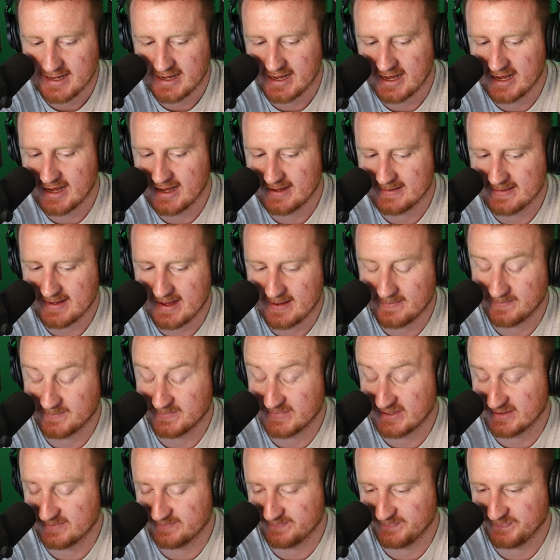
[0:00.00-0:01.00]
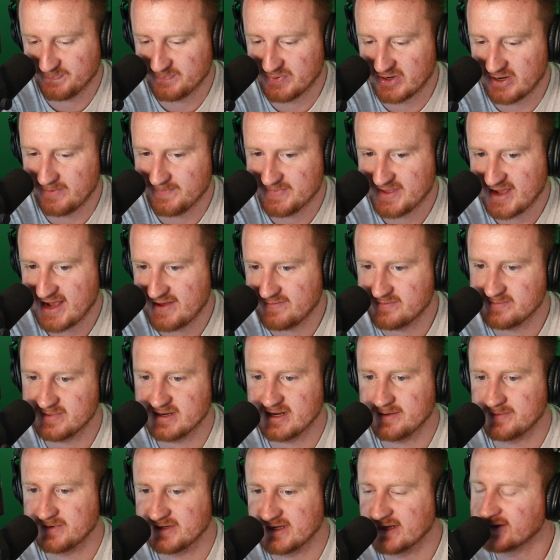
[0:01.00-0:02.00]
I'm bummed I haven't
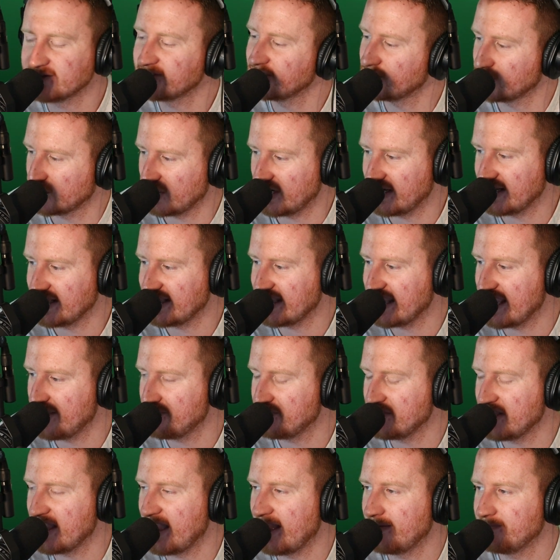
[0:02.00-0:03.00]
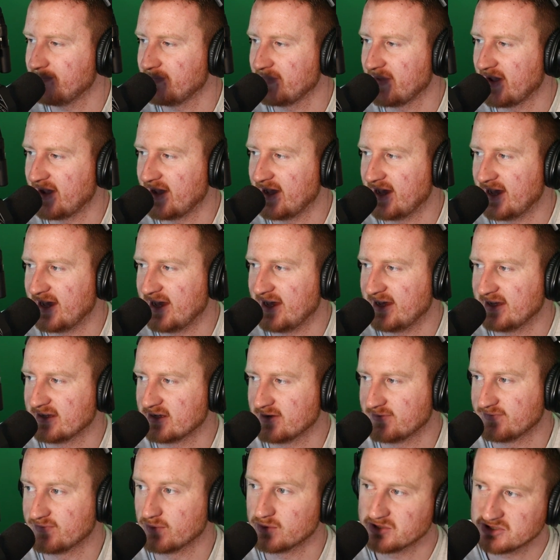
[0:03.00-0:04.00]
been able to get to training camp yet.
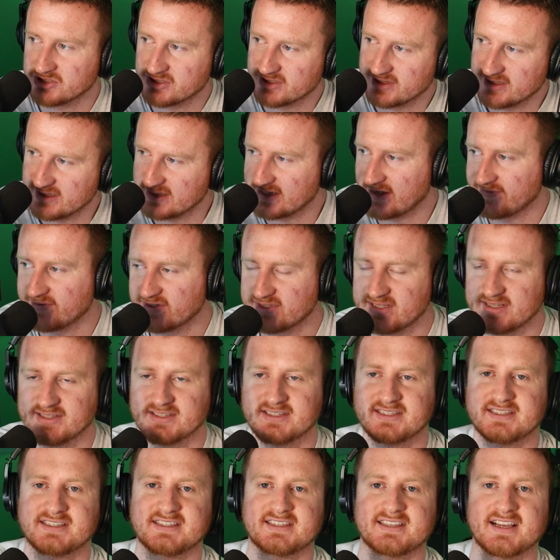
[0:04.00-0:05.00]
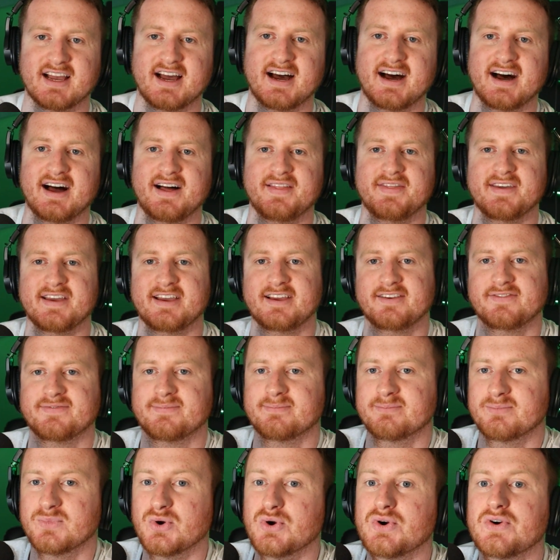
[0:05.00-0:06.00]
Unfortunately, ever since
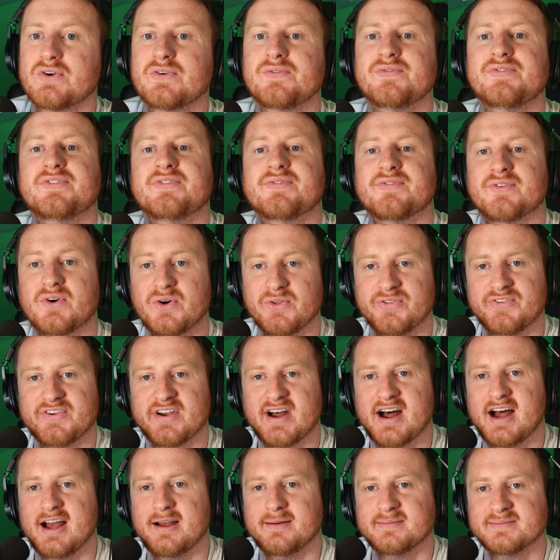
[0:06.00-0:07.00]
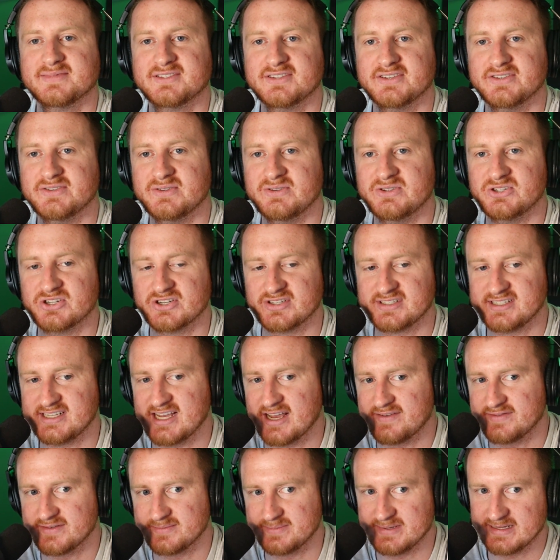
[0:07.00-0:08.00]
they've moved full time to New Jersey,
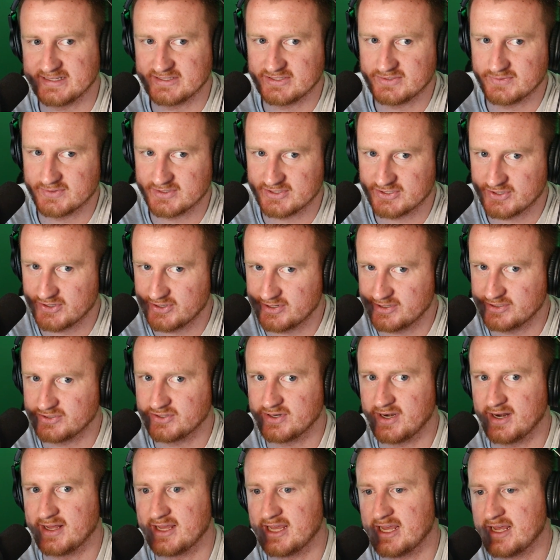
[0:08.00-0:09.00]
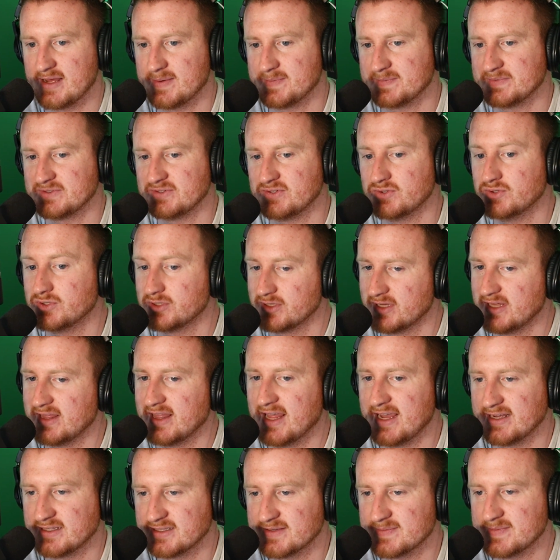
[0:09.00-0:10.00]
haven't been to a ton of training camps. Usually
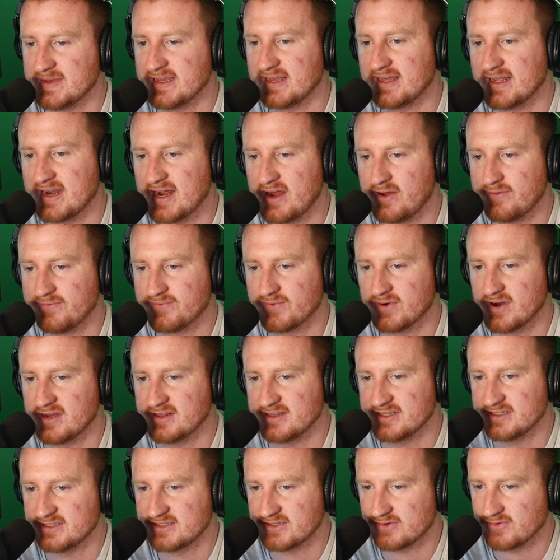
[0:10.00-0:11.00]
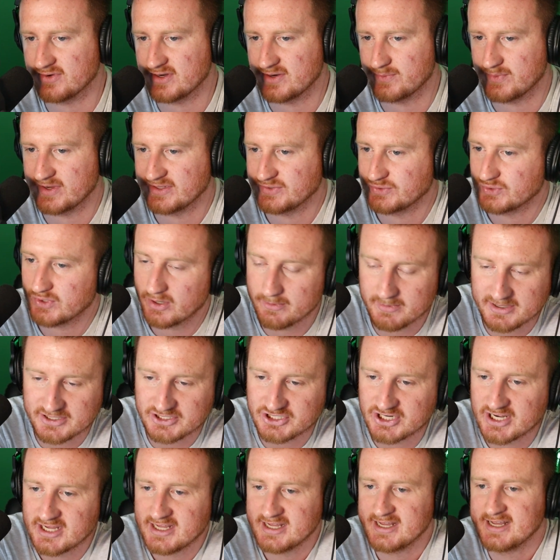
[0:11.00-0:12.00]
like to make it out for at least the green and white
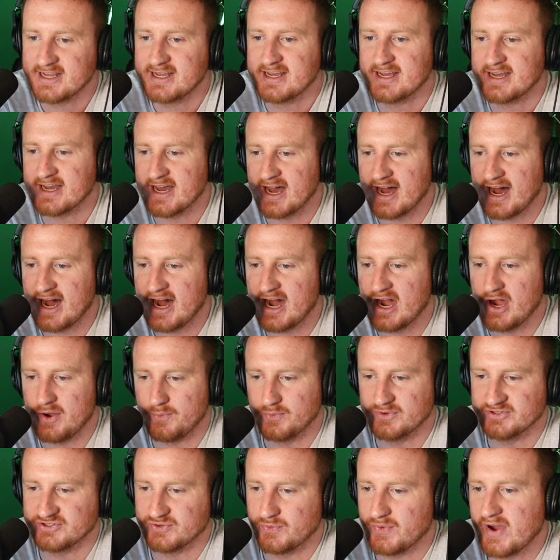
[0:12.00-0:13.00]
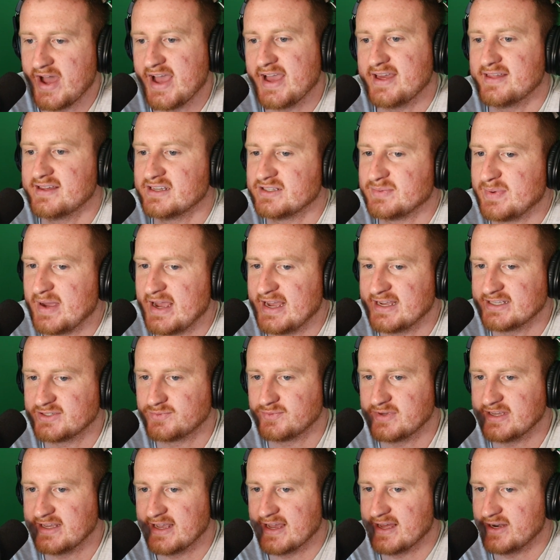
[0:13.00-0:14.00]
scrimmage. Was away this
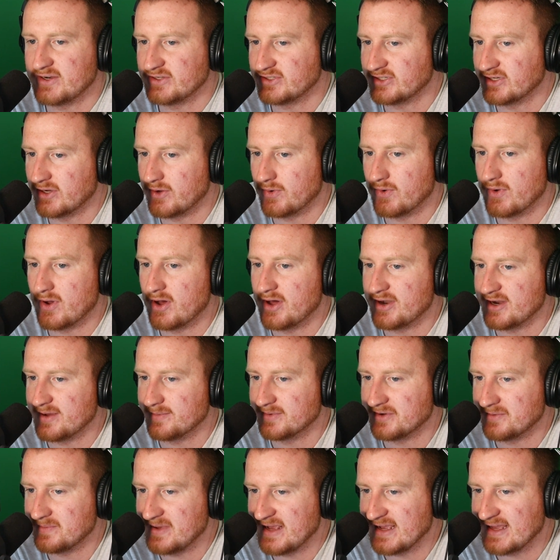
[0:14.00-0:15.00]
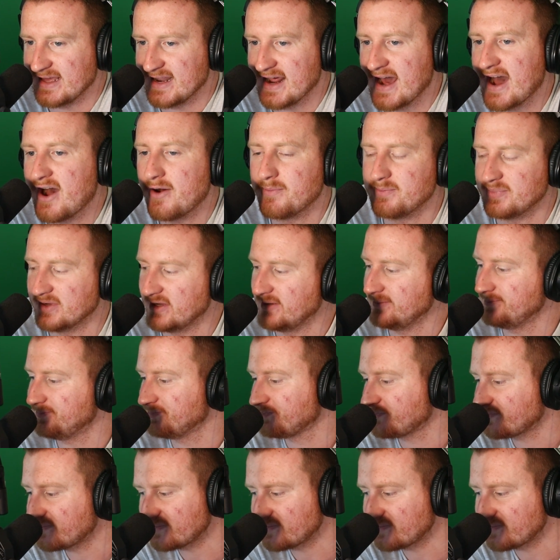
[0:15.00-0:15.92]
past weekend, so unable to make it out. But